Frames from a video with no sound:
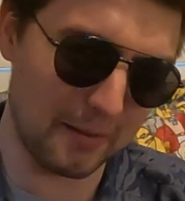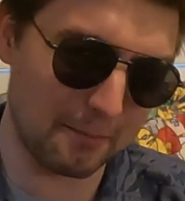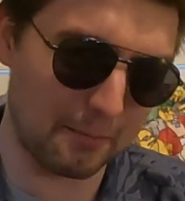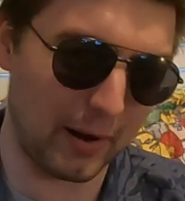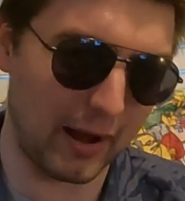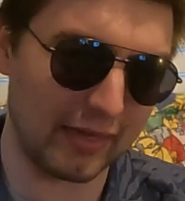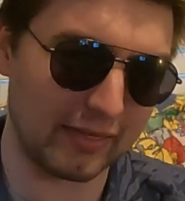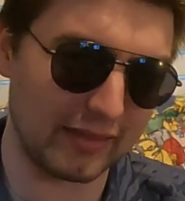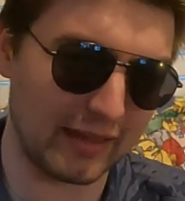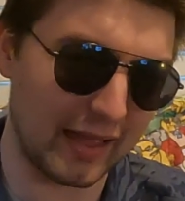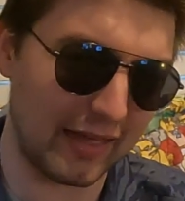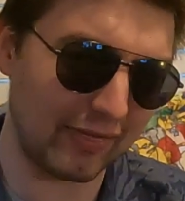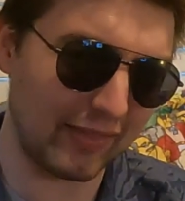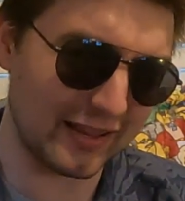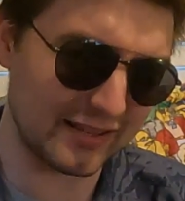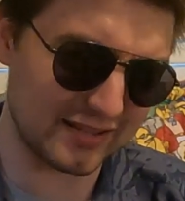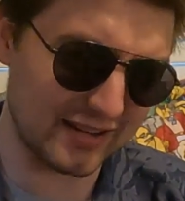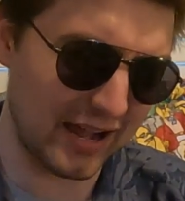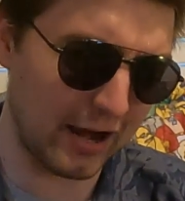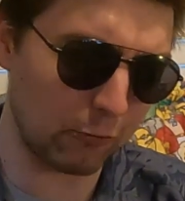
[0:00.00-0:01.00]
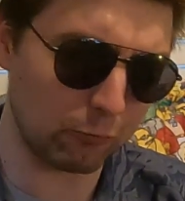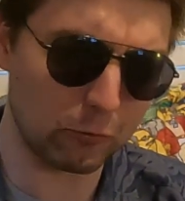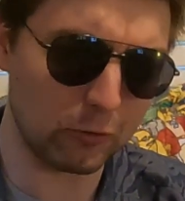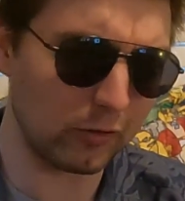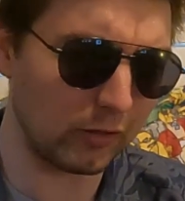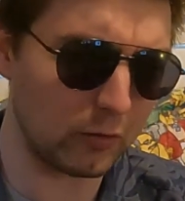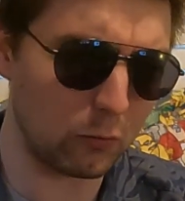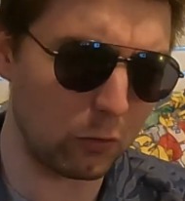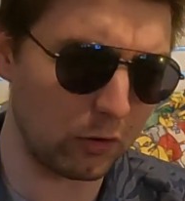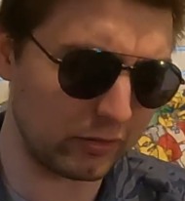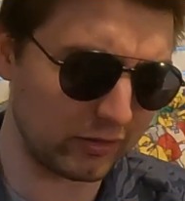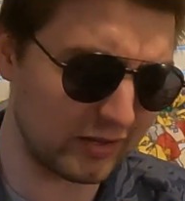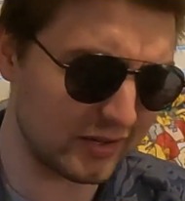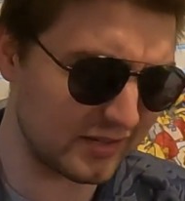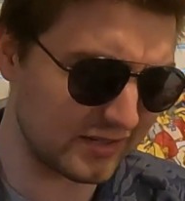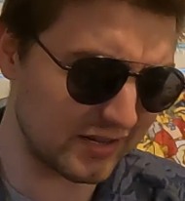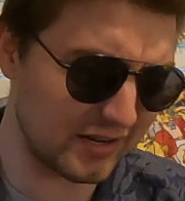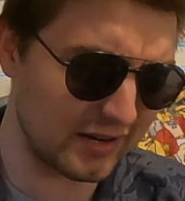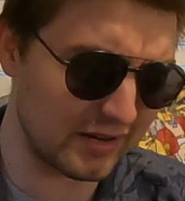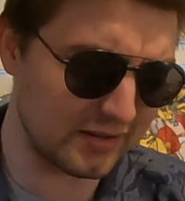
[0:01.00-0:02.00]
by the end, that's not really what
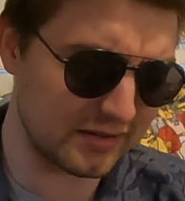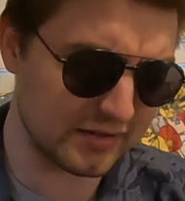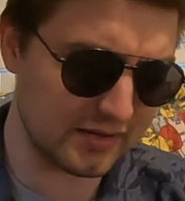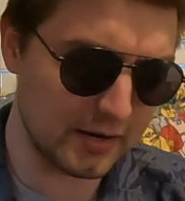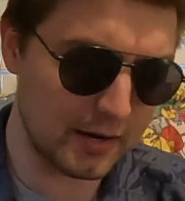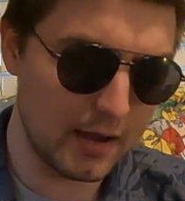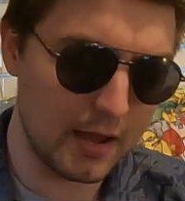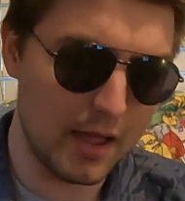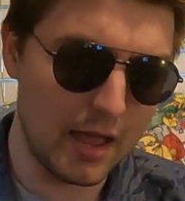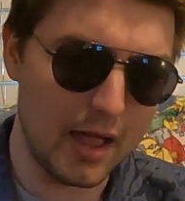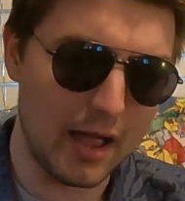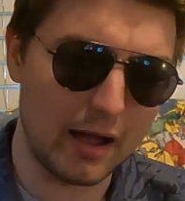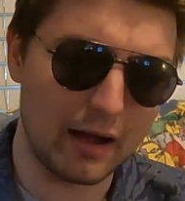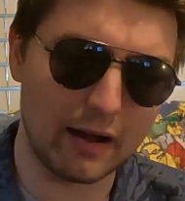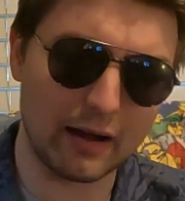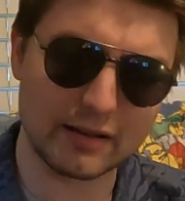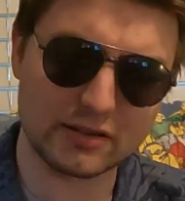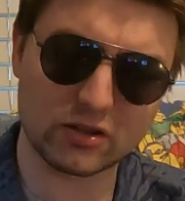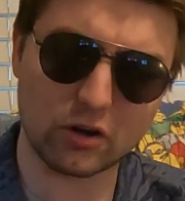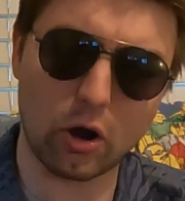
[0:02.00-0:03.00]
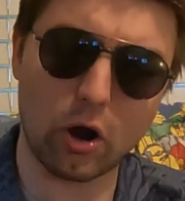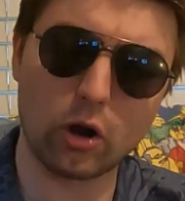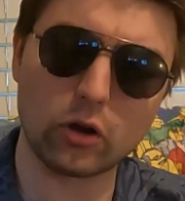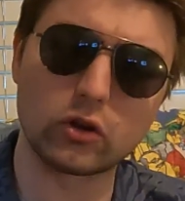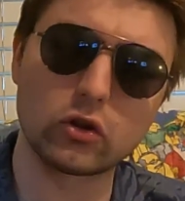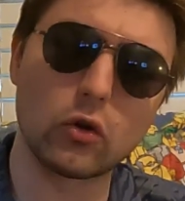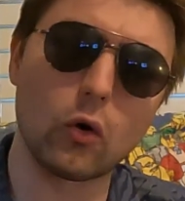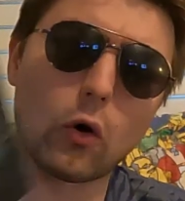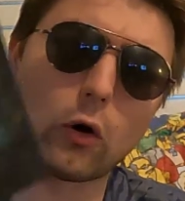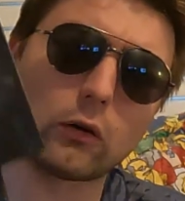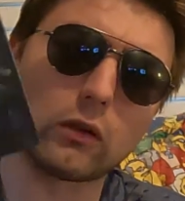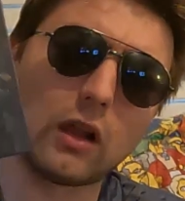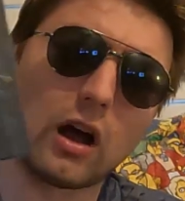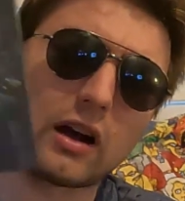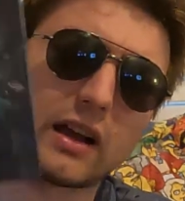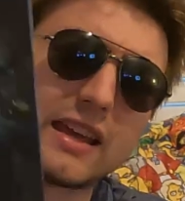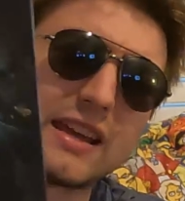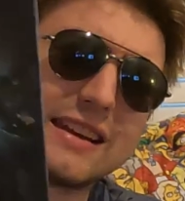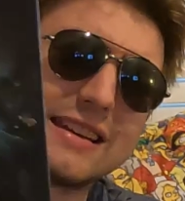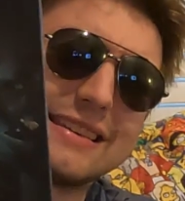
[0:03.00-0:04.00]
this is. It's called Your
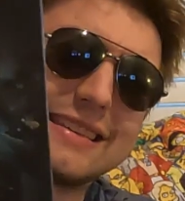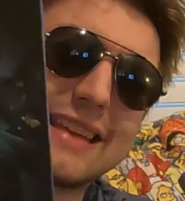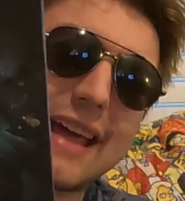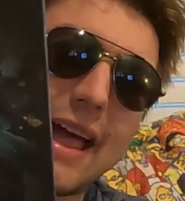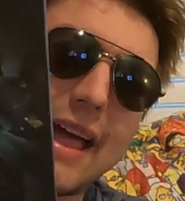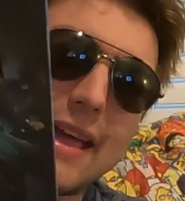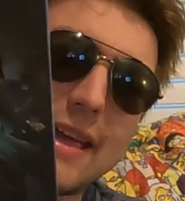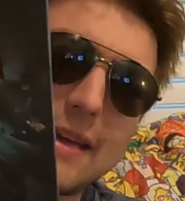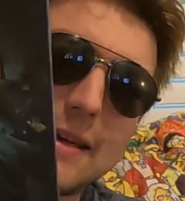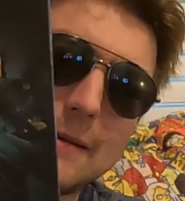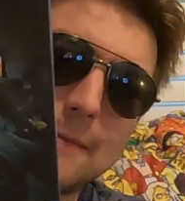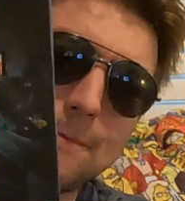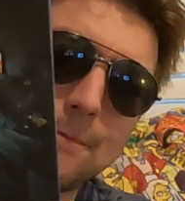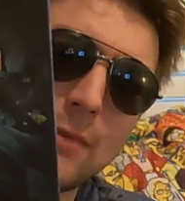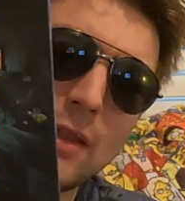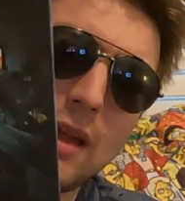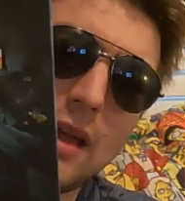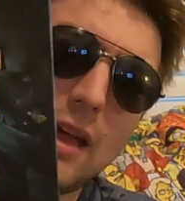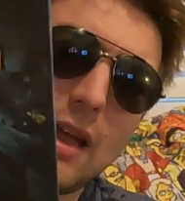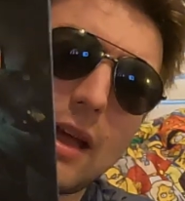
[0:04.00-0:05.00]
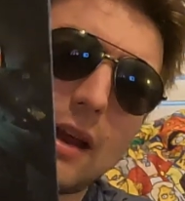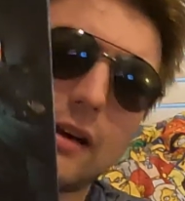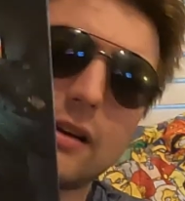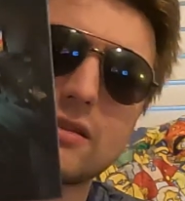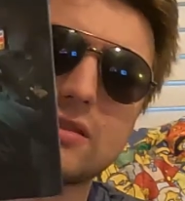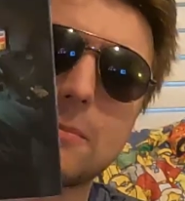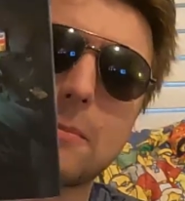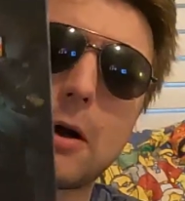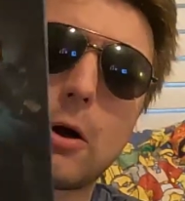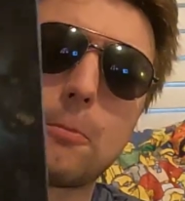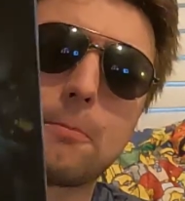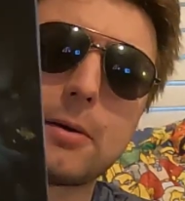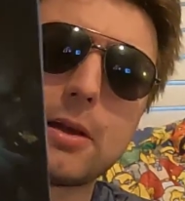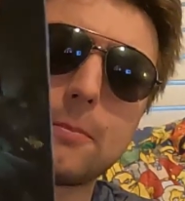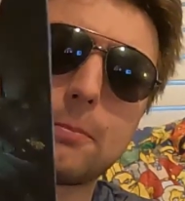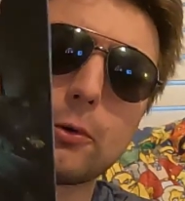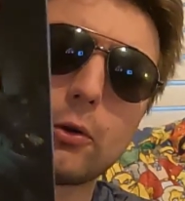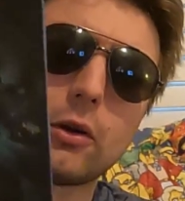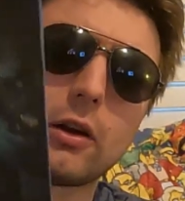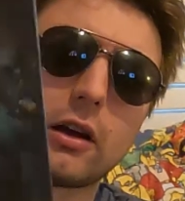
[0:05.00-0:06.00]
Lucky Day, and it's about
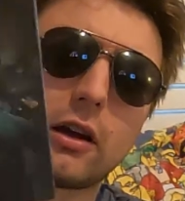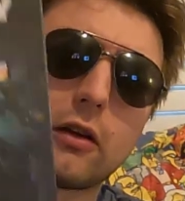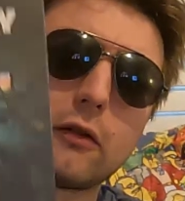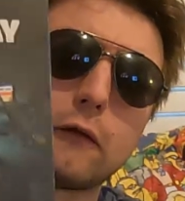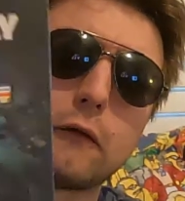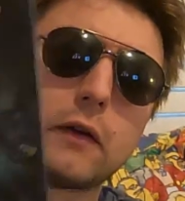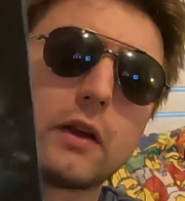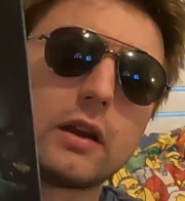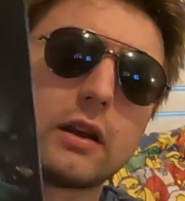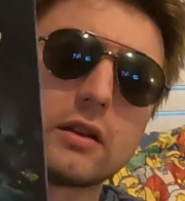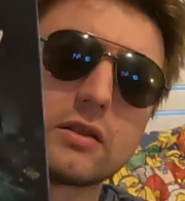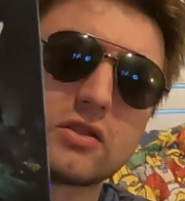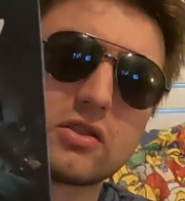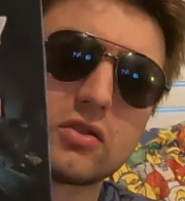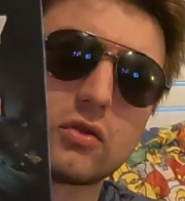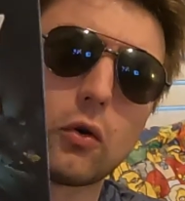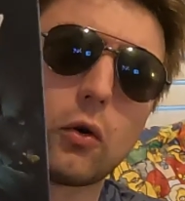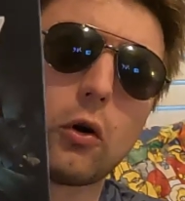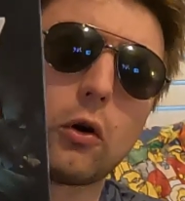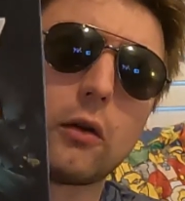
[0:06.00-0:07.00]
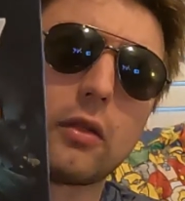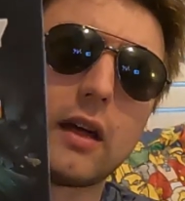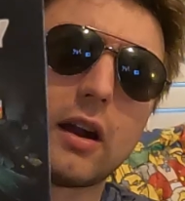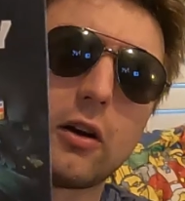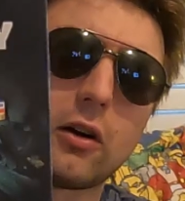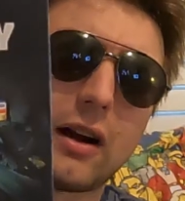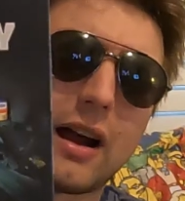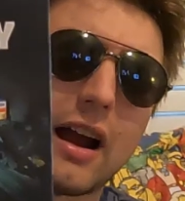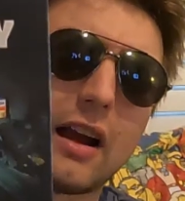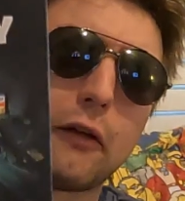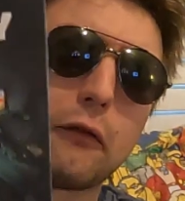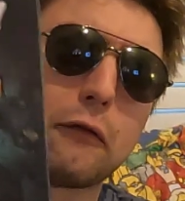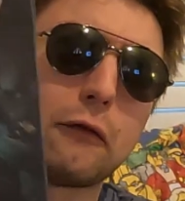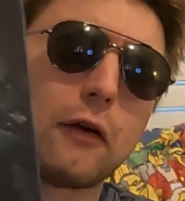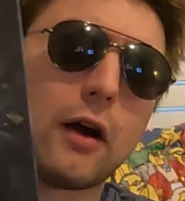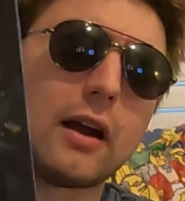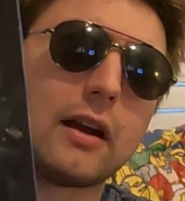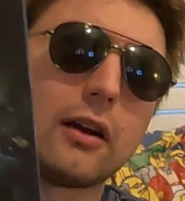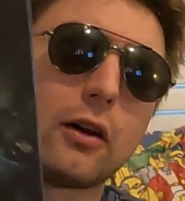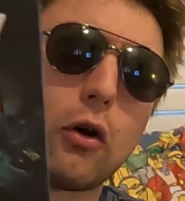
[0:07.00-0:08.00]
people in a convenience store that are kind of
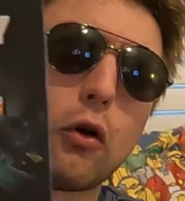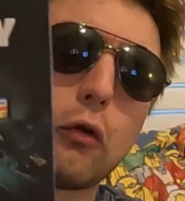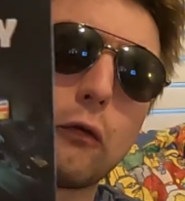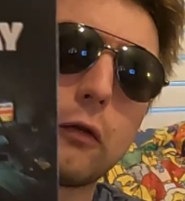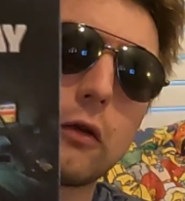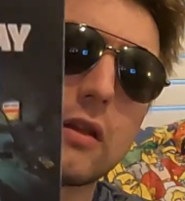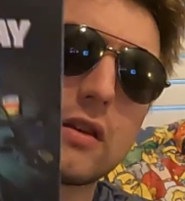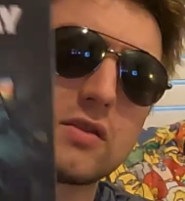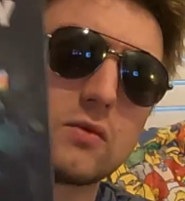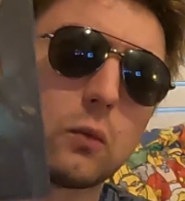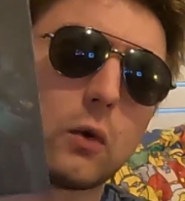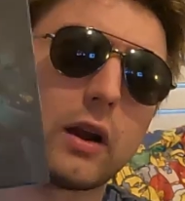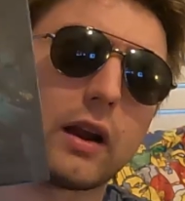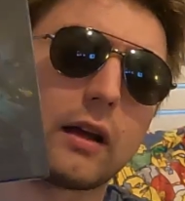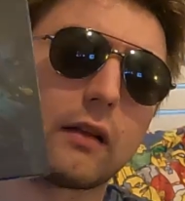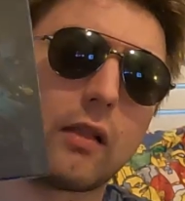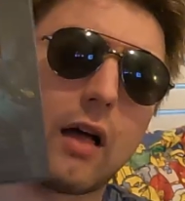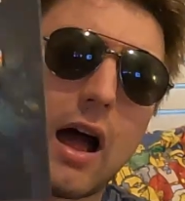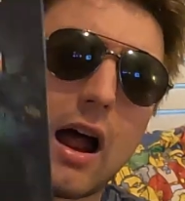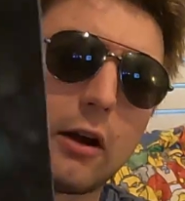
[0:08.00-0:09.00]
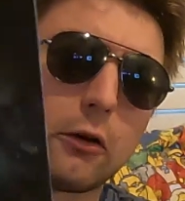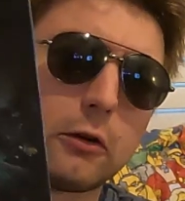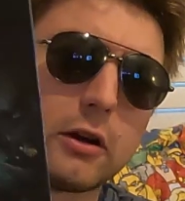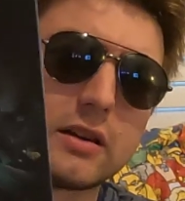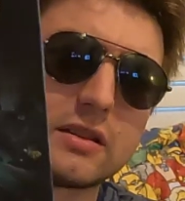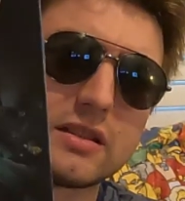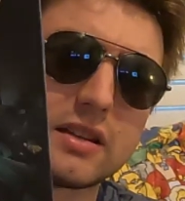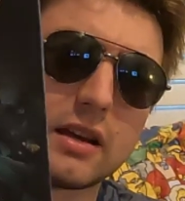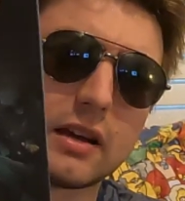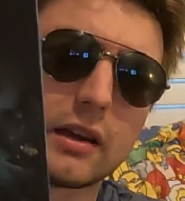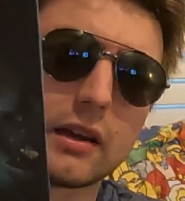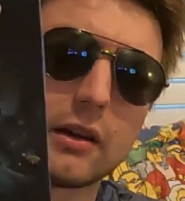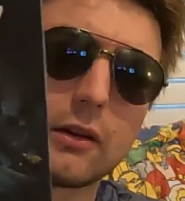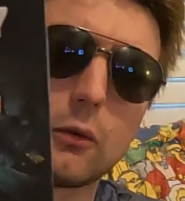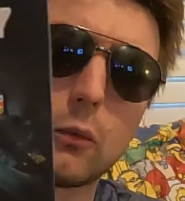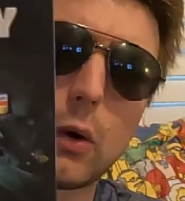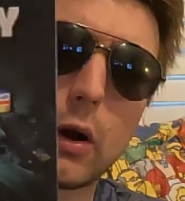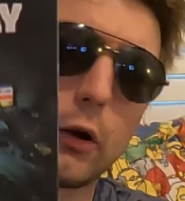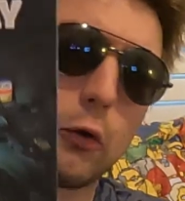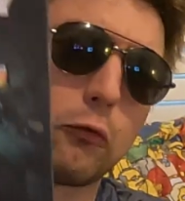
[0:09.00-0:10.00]
fighting over this winning lottery
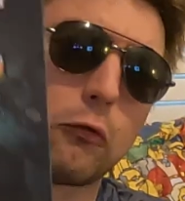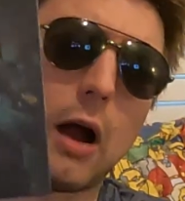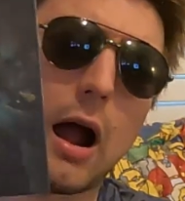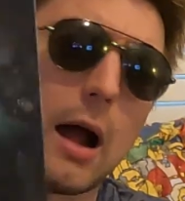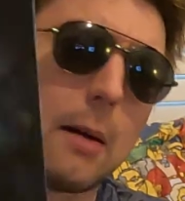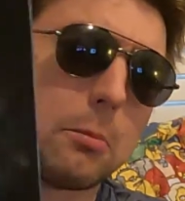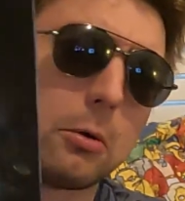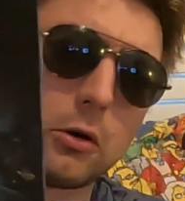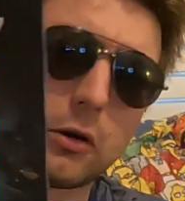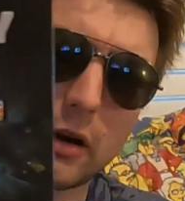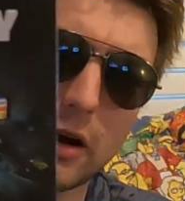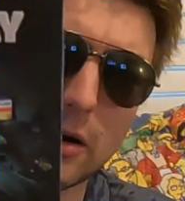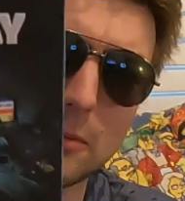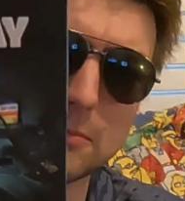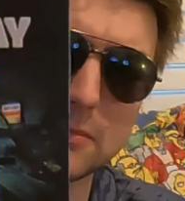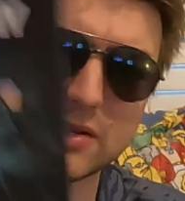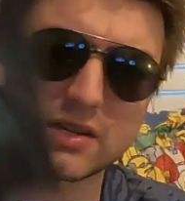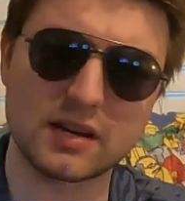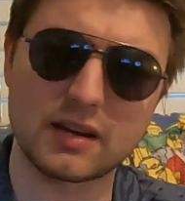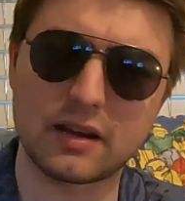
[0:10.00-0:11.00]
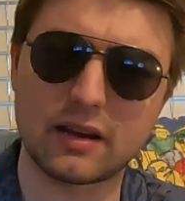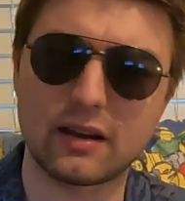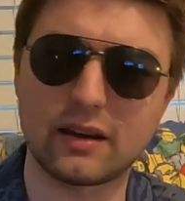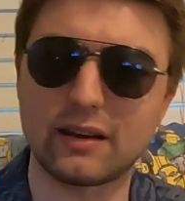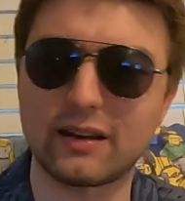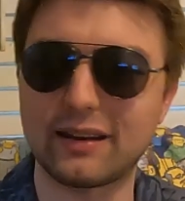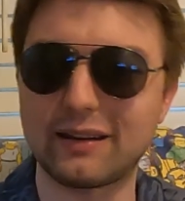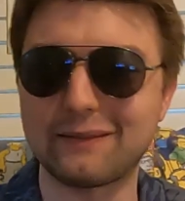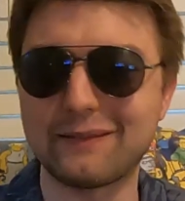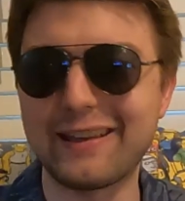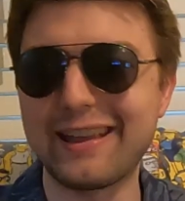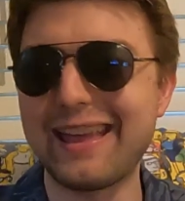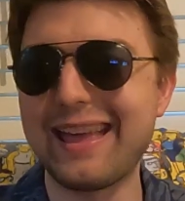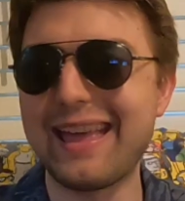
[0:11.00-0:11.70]
ticket when a robber comes in, and